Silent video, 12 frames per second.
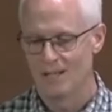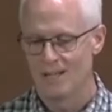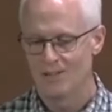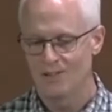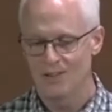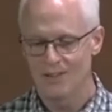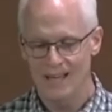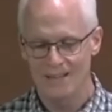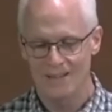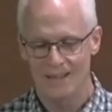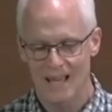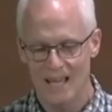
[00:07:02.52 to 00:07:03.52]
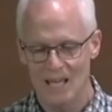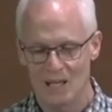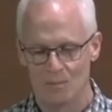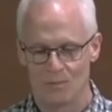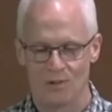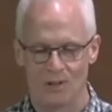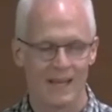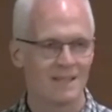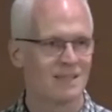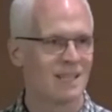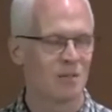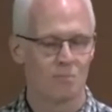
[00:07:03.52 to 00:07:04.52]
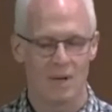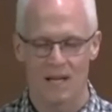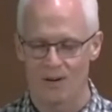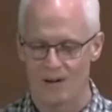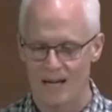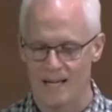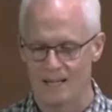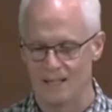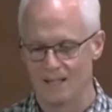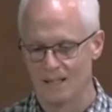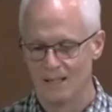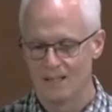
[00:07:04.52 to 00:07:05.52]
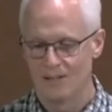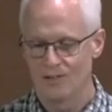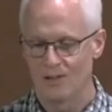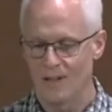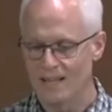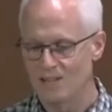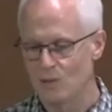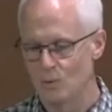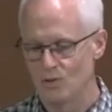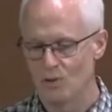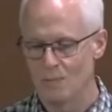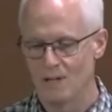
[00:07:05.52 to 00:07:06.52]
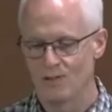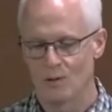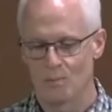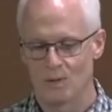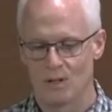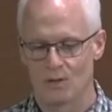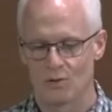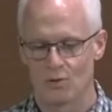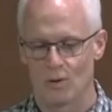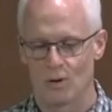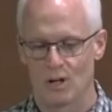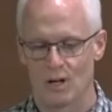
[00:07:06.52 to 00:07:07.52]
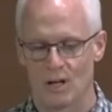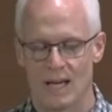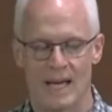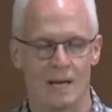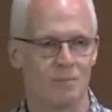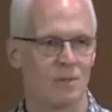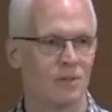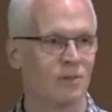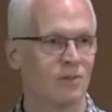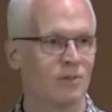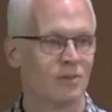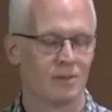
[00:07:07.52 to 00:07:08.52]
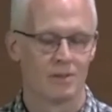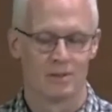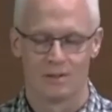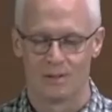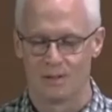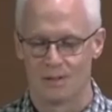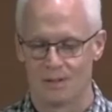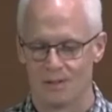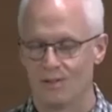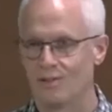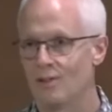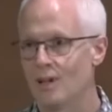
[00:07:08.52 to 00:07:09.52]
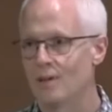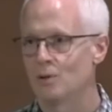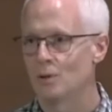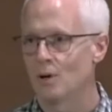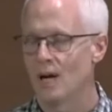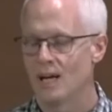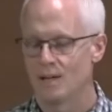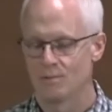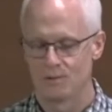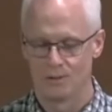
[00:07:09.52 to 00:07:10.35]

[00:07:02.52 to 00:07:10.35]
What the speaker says: She liked the game. She liked getting better at it. She liked it when she made something extraordinary happen. She loved her craft.